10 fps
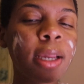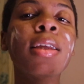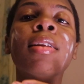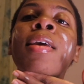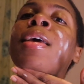
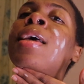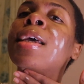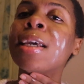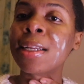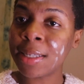and
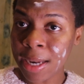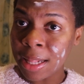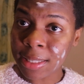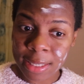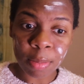
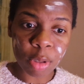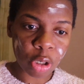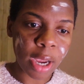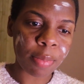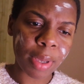condense it. I'm gonna
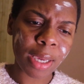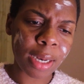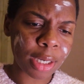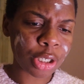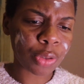try and make it
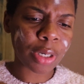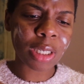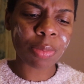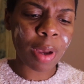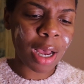as short
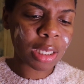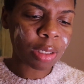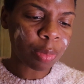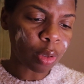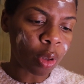as
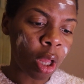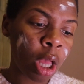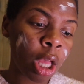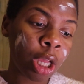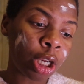possible.
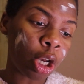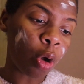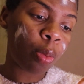No